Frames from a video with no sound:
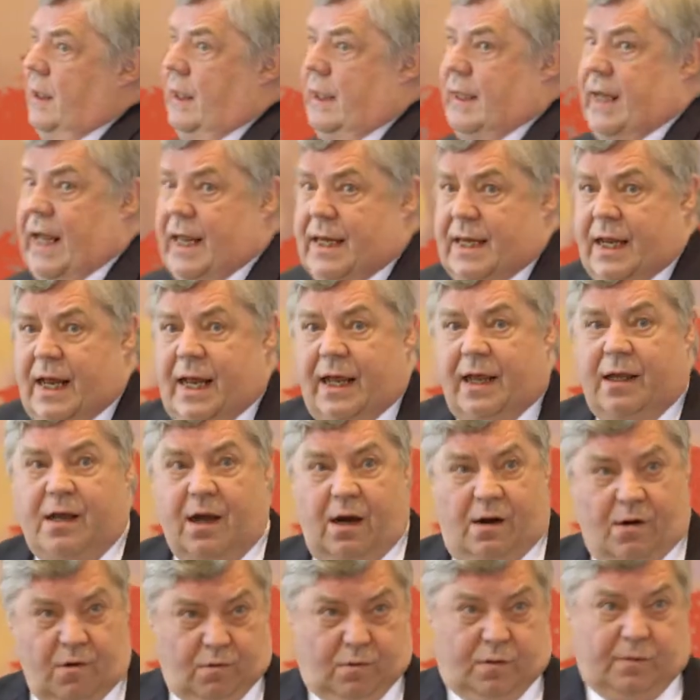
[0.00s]
can they
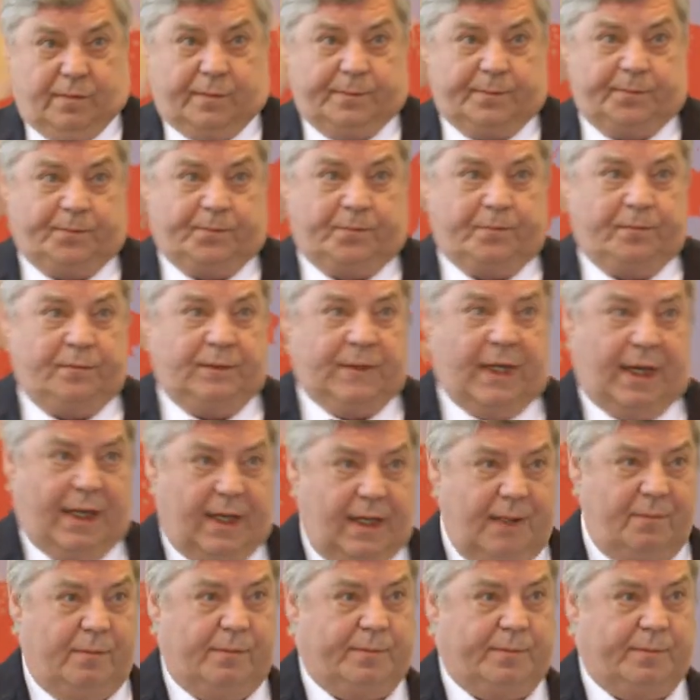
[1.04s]
grow? Yeah?